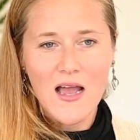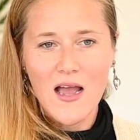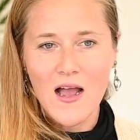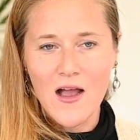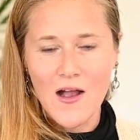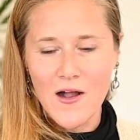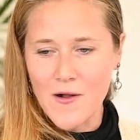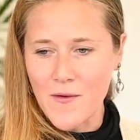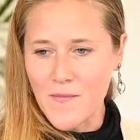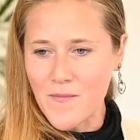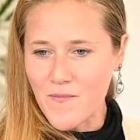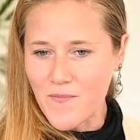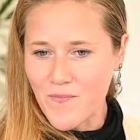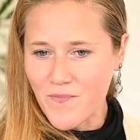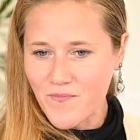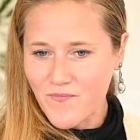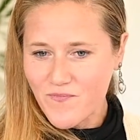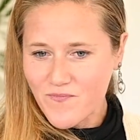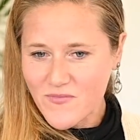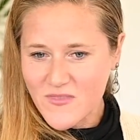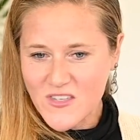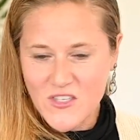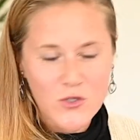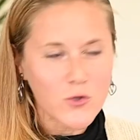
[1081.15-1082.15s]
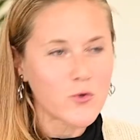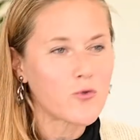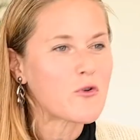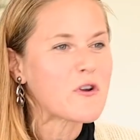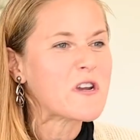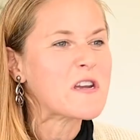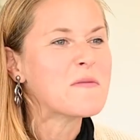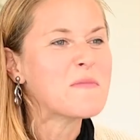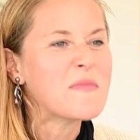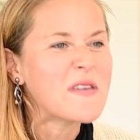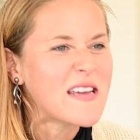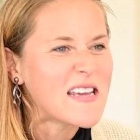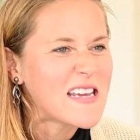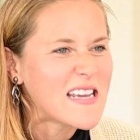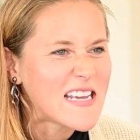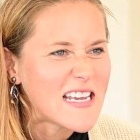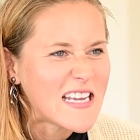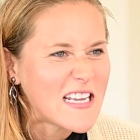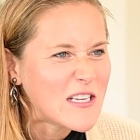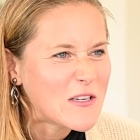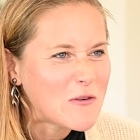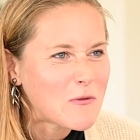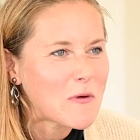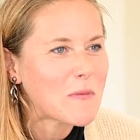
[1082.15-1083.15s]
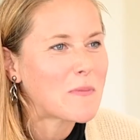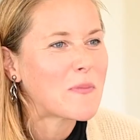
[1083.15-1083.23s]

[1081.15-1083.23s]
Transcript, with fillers: um, screaming into a